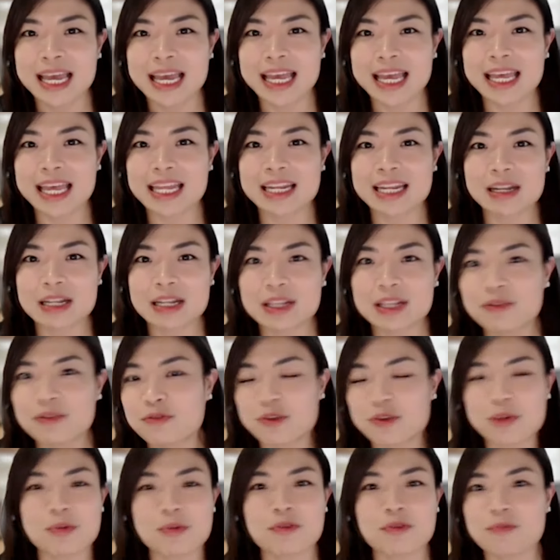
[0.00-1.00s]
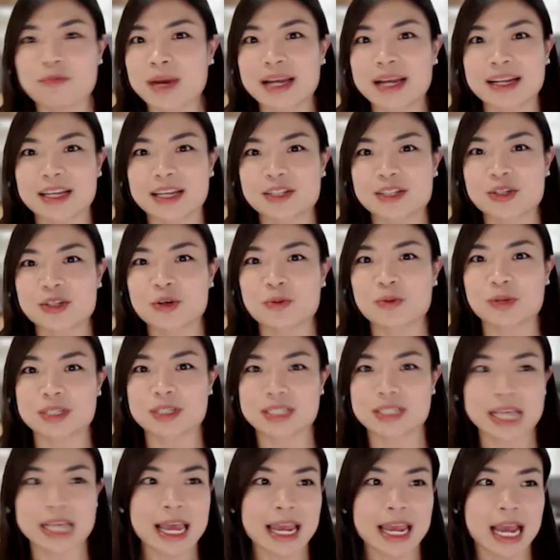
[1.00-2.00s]
And the frame of mind I took
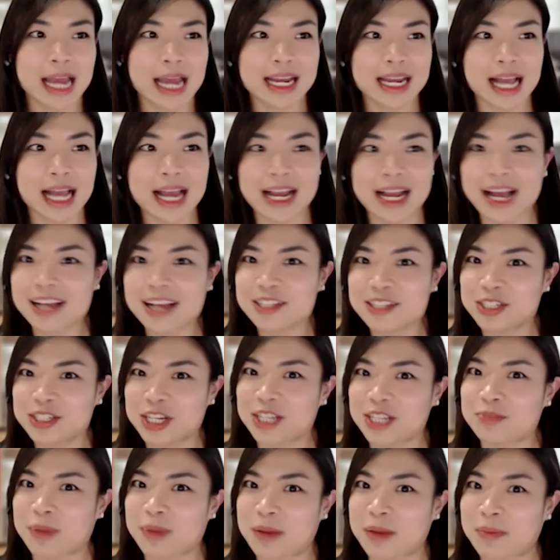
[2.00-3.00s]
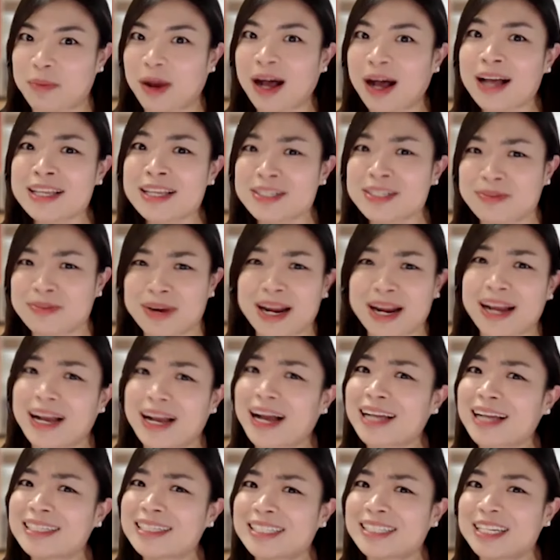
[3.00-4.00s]
was, hey, I, I can't change my past, right? I
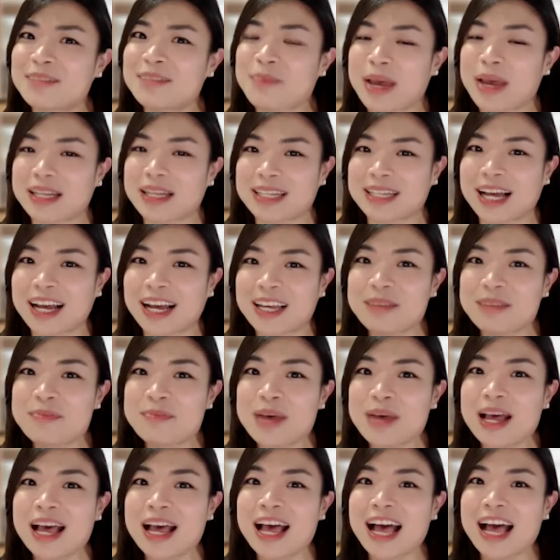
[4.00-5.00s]
can't turn back time.